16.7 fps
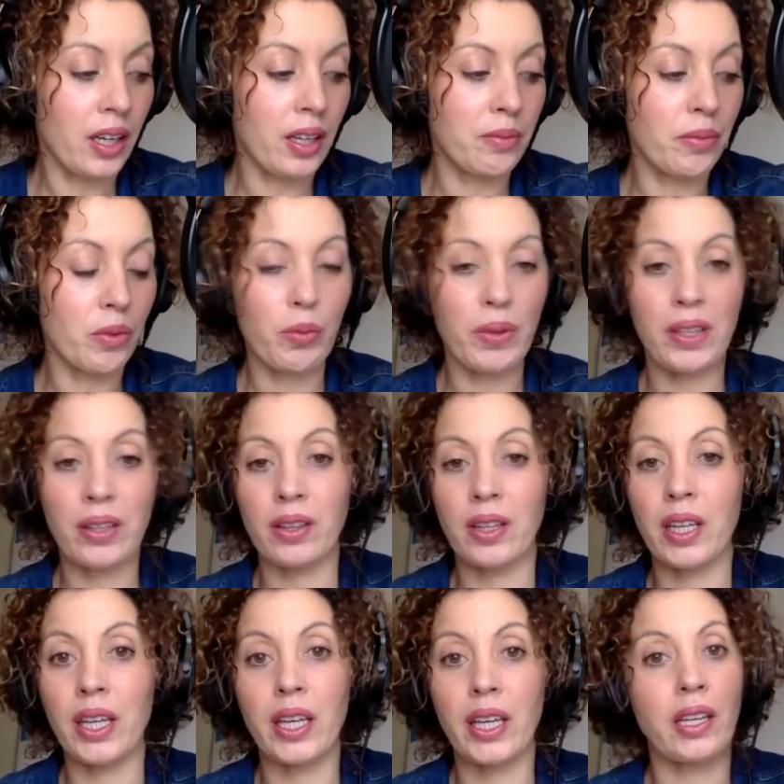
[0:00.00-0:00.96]
with
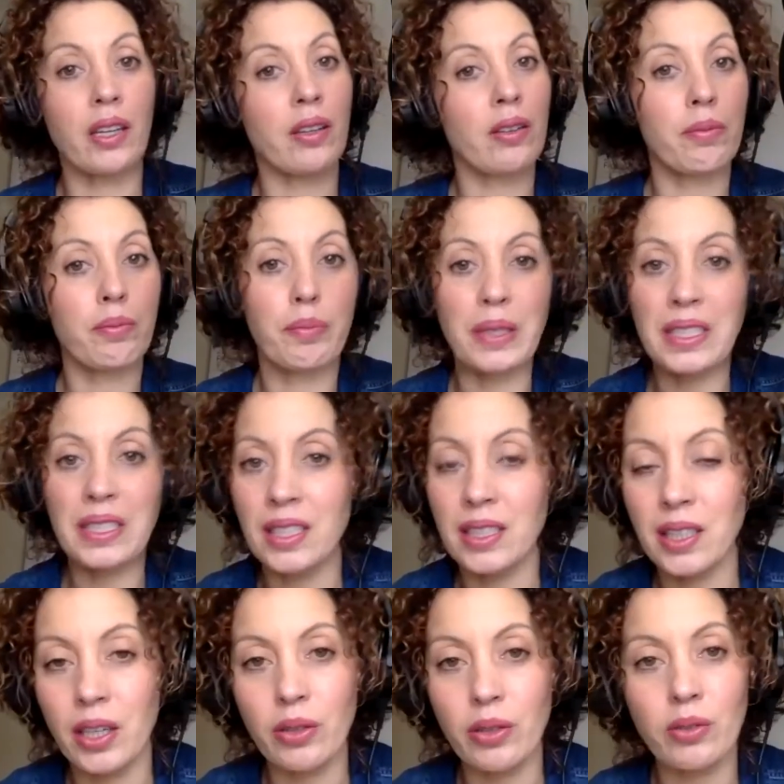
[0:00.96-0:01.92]
the
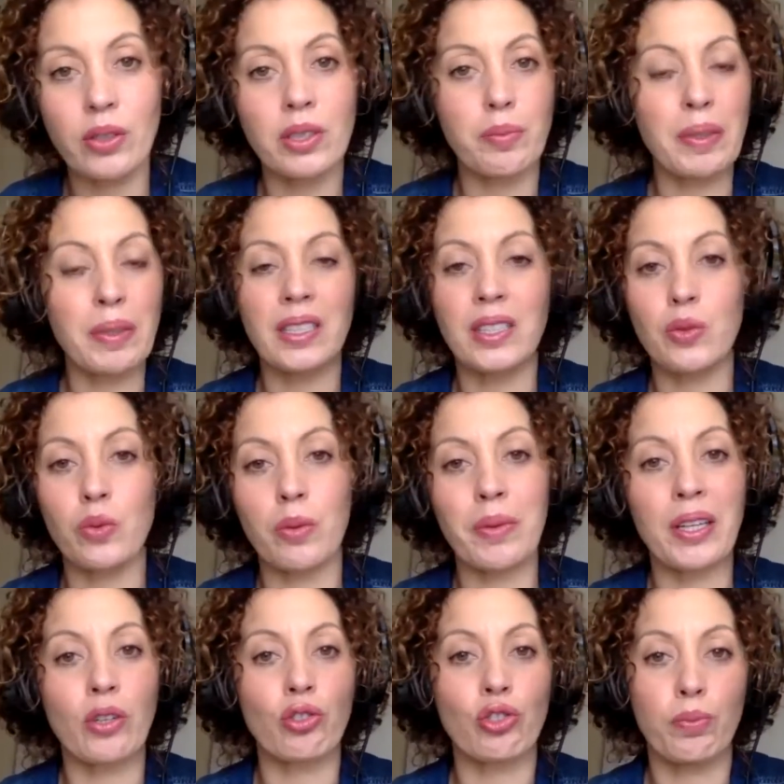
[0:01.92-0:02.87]
business owners, business
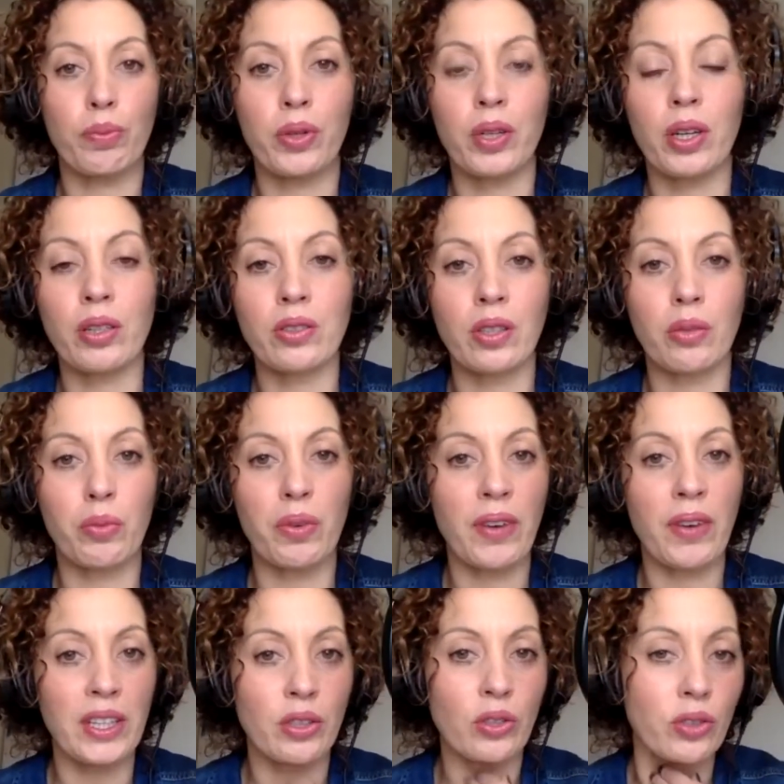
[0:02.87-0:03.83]
women, entrepreneurs that we've
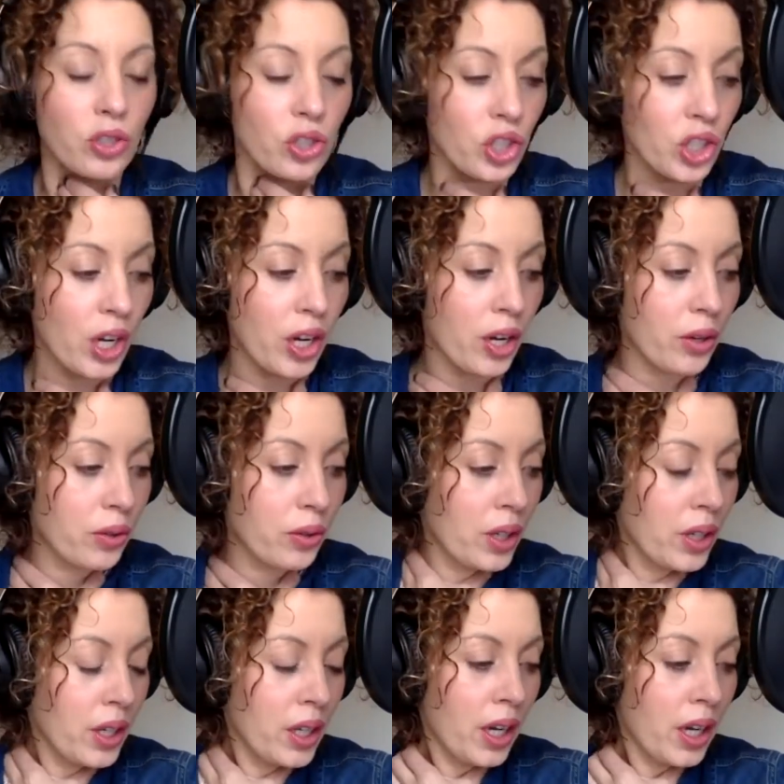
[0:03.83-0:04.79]
had on the show,
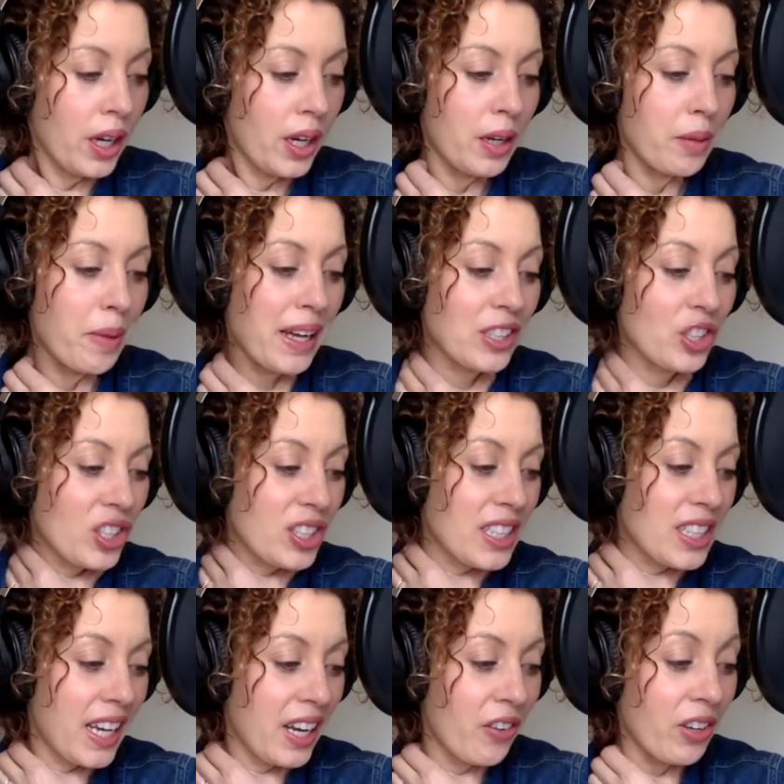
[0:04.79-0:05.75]
and just
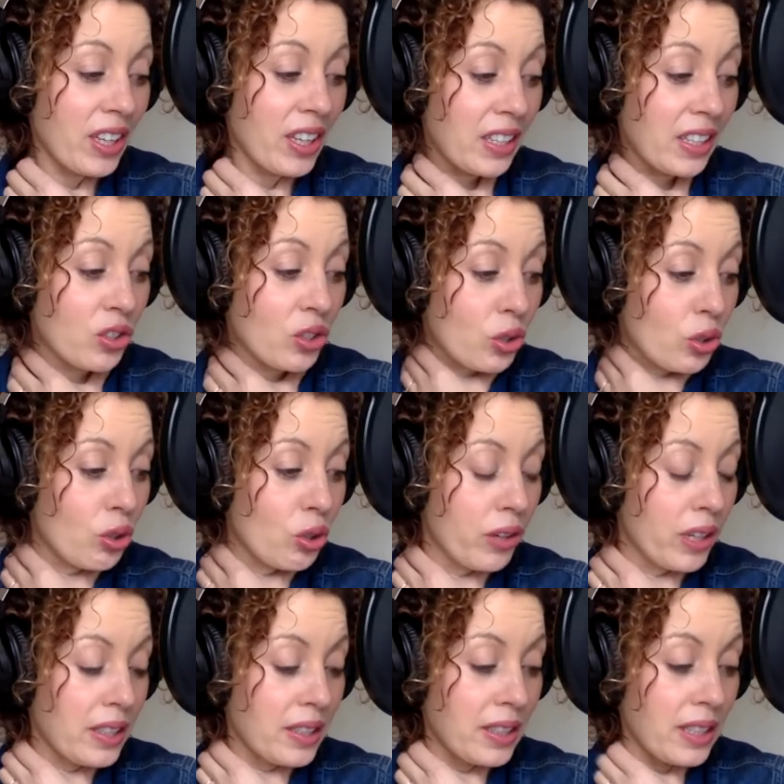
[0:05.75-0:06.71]
hearing their
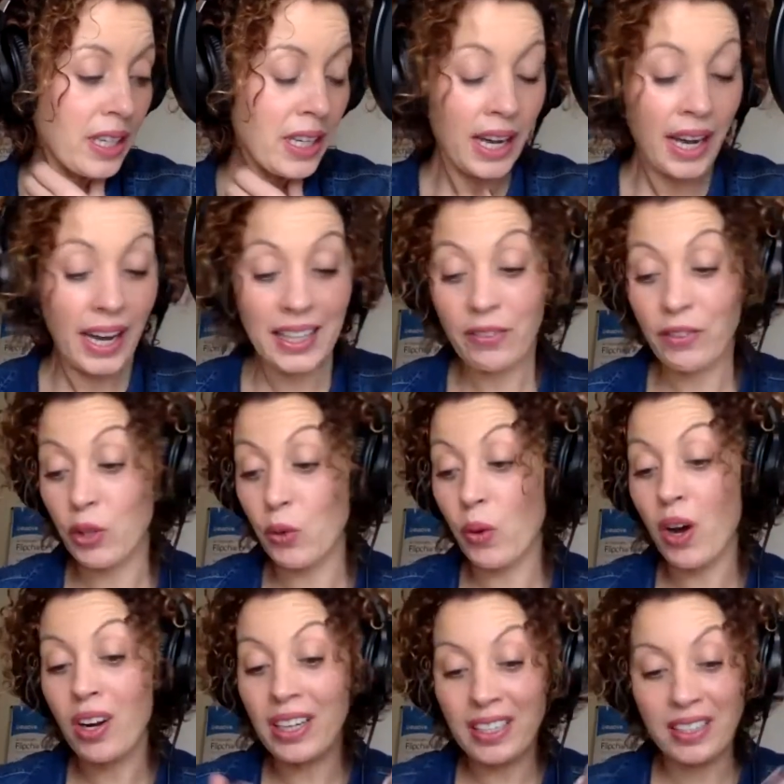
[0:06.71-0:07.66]
stories. And if you
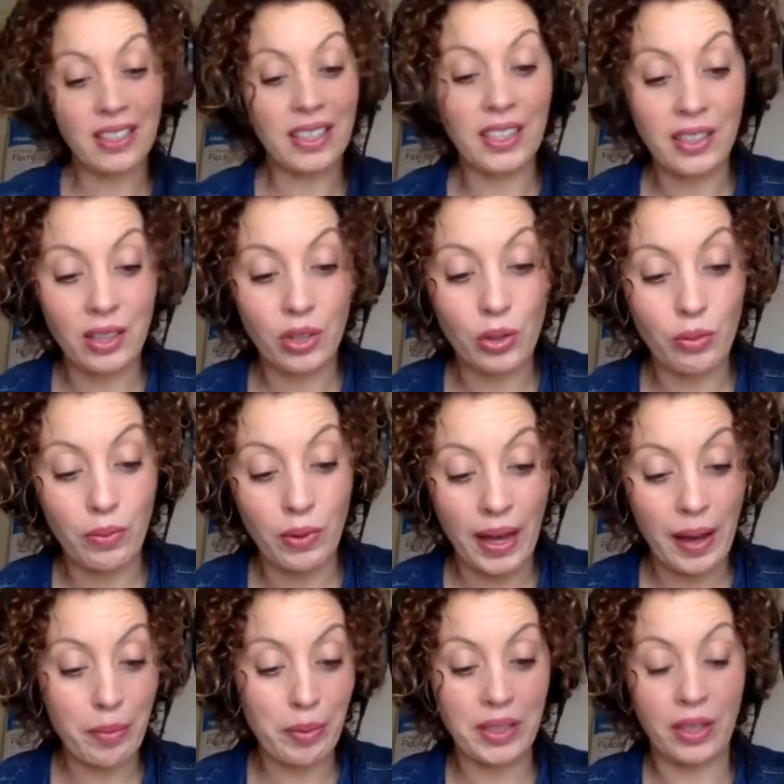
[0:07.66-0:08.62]
are listening to
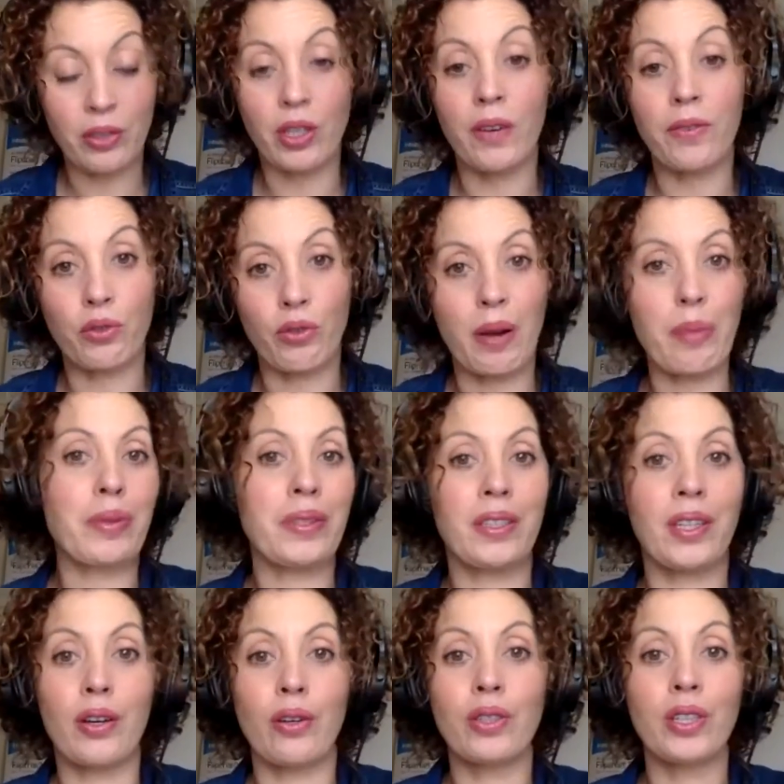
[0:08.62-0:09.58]
episode after
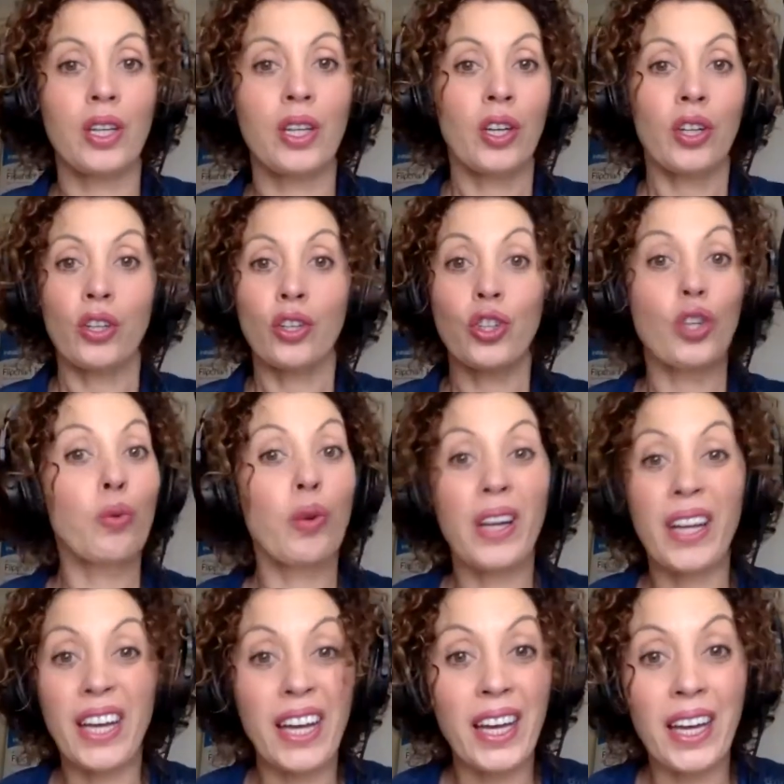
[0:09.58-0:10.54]
episode, you will
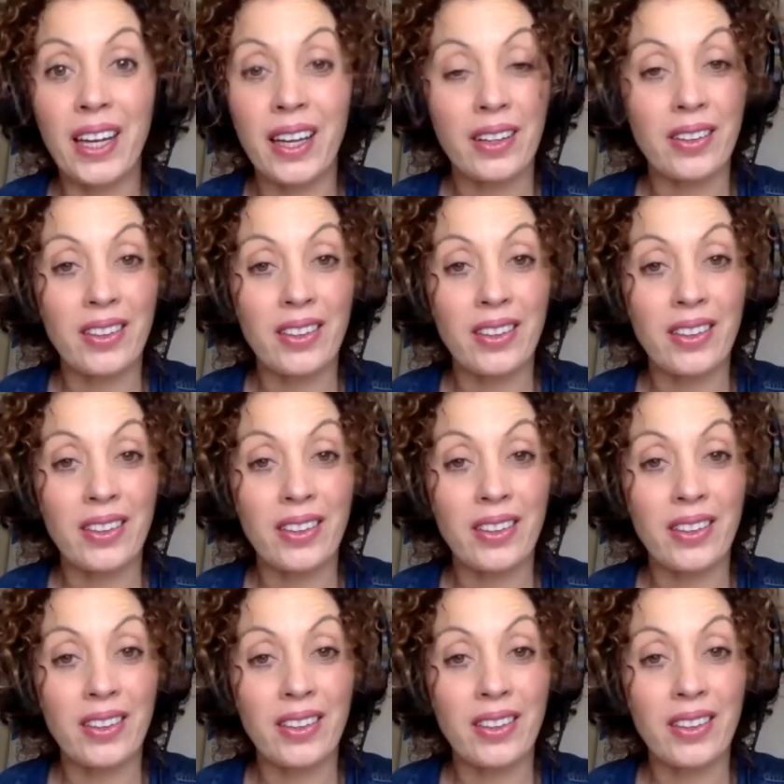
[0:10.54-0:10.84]
hear the